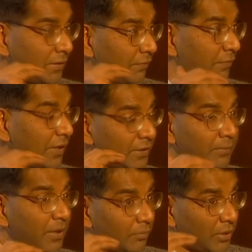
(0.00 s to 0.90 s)
are very
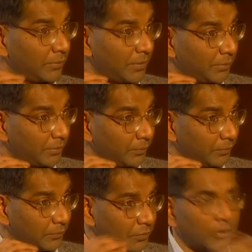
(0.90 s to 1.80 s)
smart, bright people.
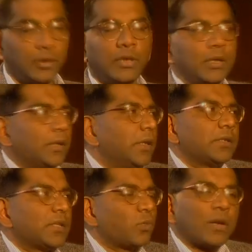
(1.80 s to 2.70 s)
So
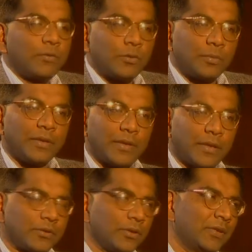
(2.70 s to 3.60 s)
it's wonderful to be in
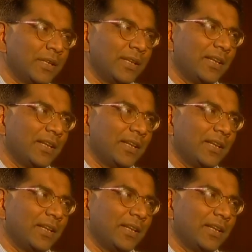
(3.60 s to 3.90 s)
that. So